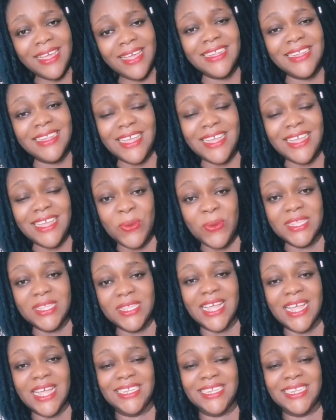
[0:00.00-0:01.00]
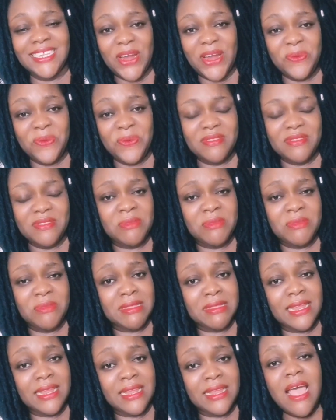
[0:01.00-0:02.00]
The lady was not sharing with me.
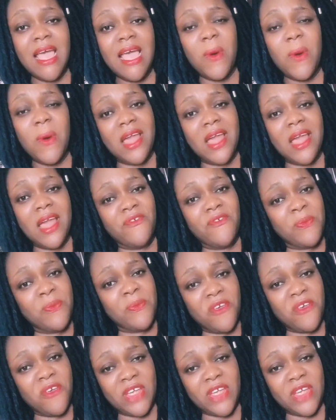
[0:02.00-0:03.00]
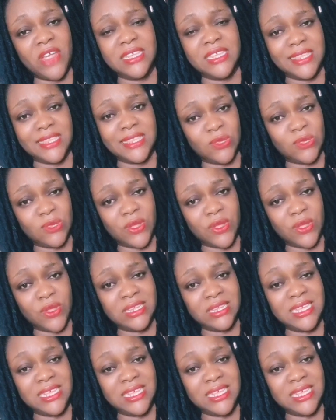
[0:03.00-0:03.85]
Said, what kind of a boyfriend is this one?